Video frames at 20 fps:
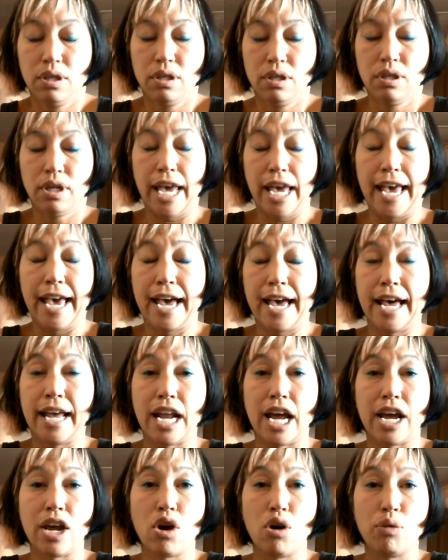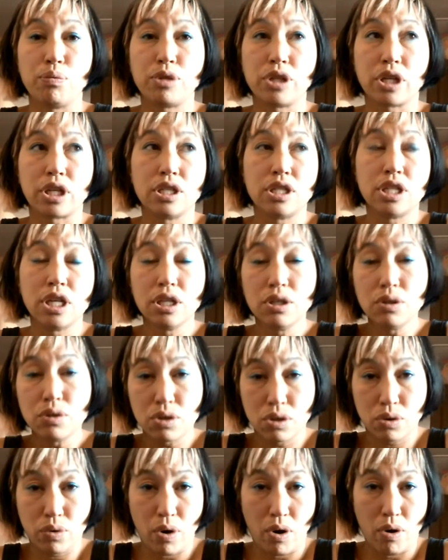And I hope to continue to
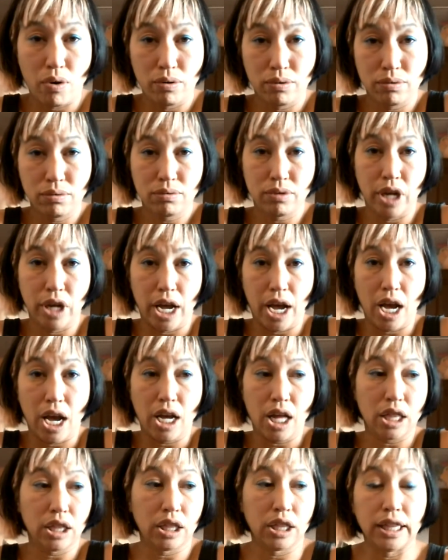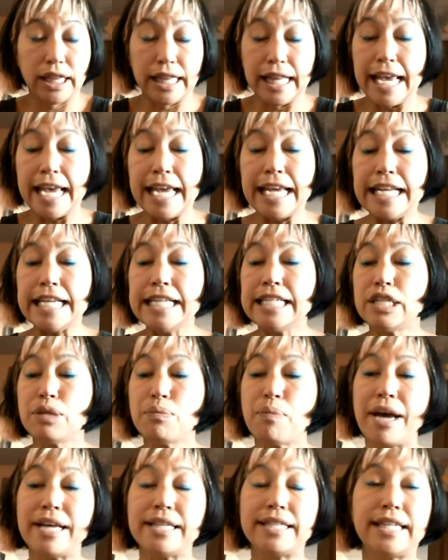grow late into my
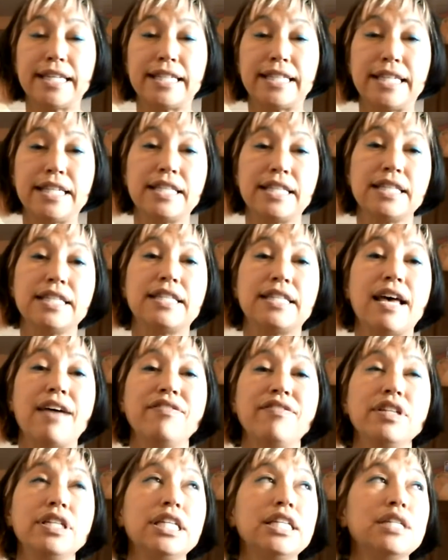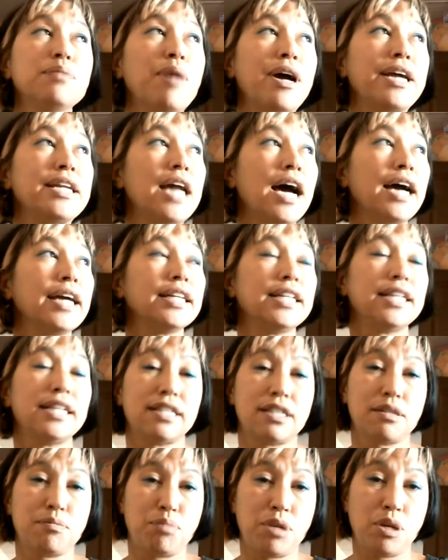60s and 70s, my 90s,
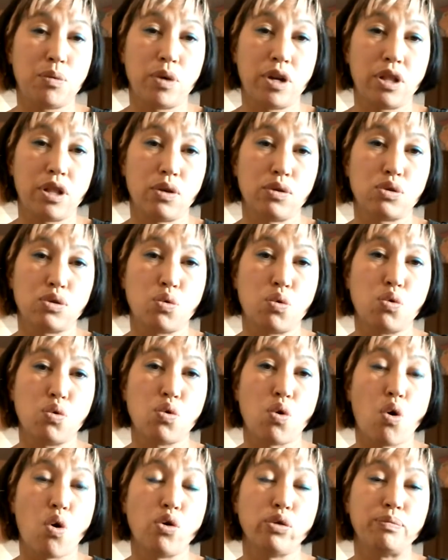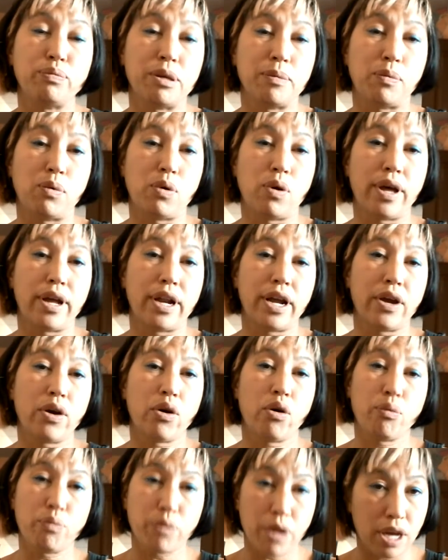and be one of those cool old people. And I
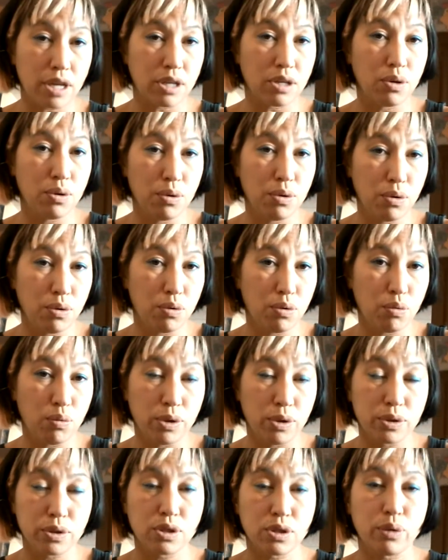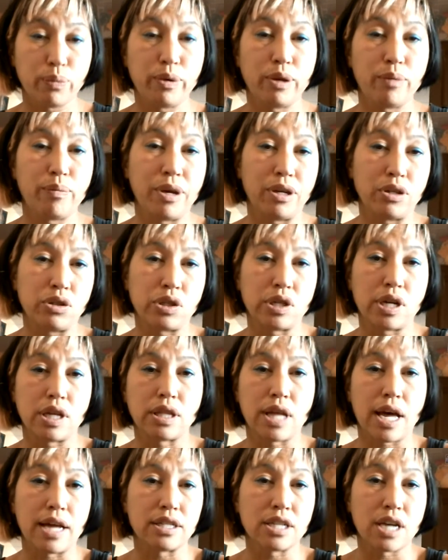hope that you will still be a patron at
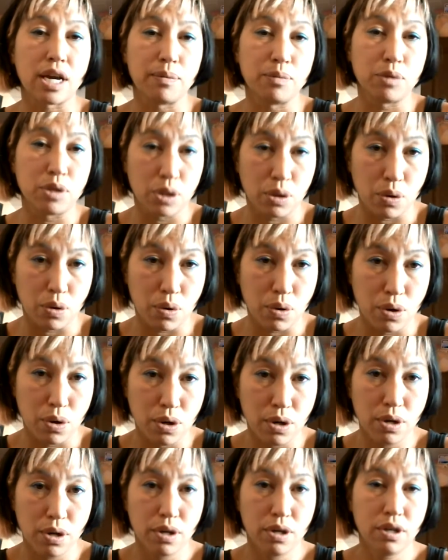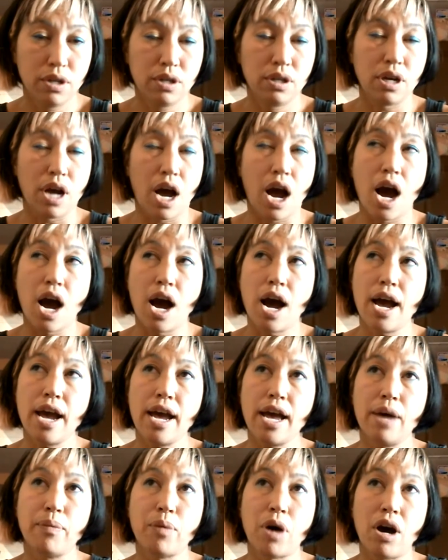that time too. I
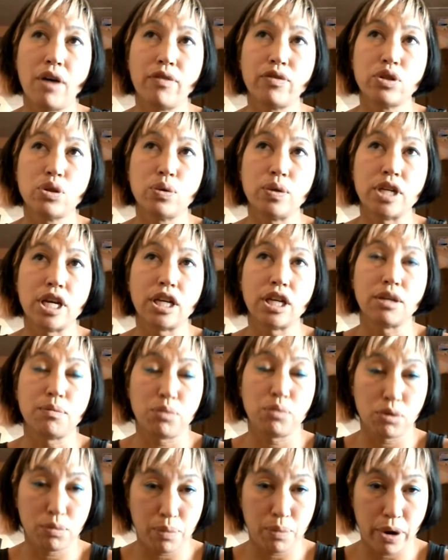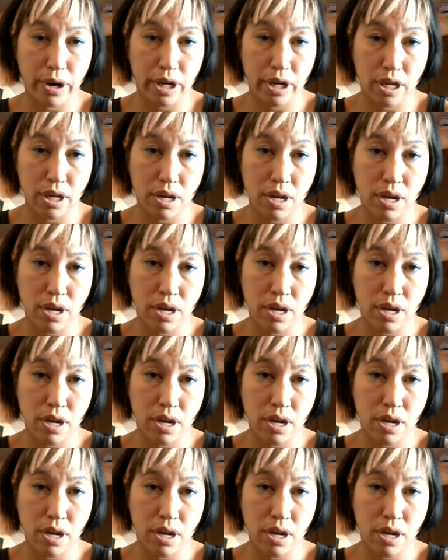am off to a naked pool party.